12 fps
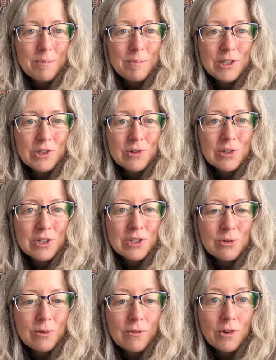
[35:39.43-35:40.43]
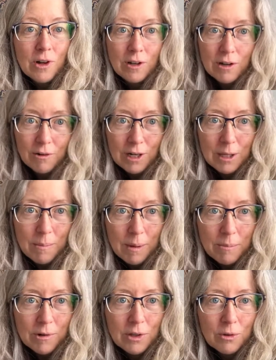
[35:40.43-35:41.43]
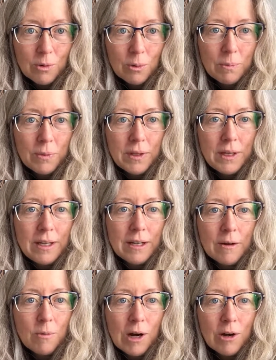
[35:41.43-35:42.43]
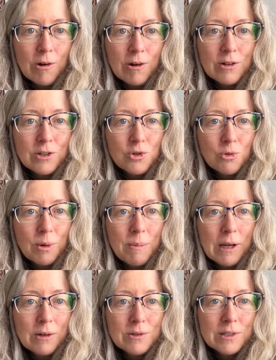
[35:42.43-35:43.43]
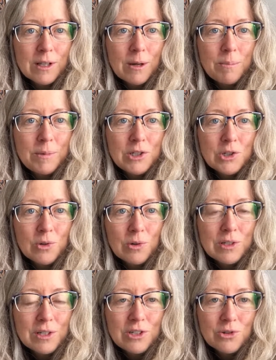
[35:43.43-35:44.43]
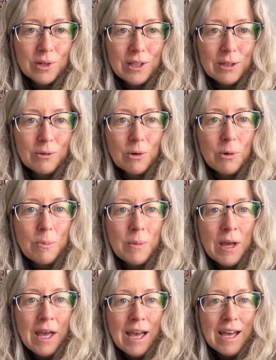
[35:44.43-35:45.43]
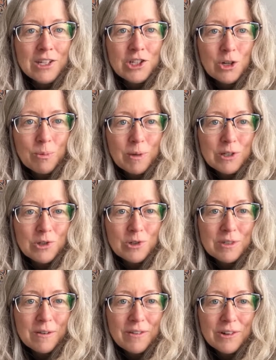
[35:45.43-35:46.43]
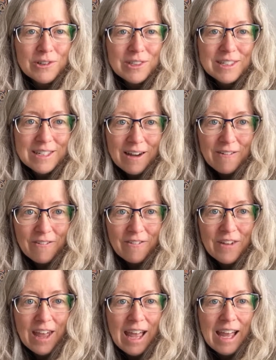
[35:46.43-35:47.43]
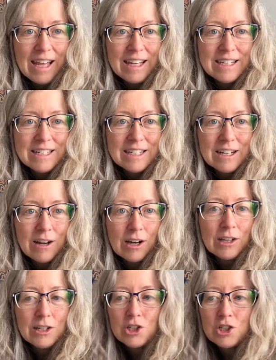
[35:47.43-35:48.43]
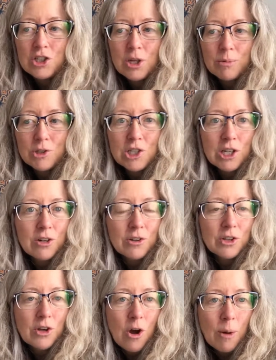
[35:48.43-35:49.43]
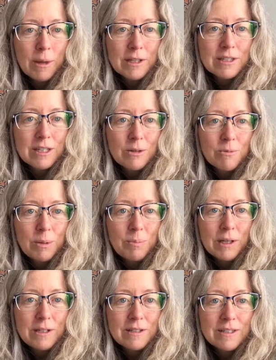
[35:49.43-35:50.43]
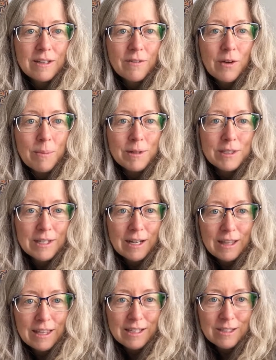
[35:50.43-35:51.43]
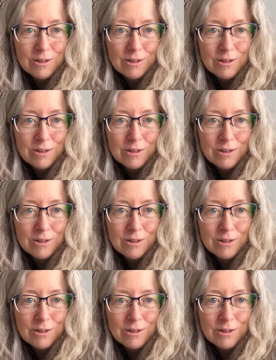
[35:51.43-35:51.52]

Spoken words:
Be sure to, if you're not already a member of the group, the Wire Art and Jewelry Makers Club, be sure to join the group. Share pictures of your stuff. And I'm going to double check all the comments in the replay to see if I missed anything.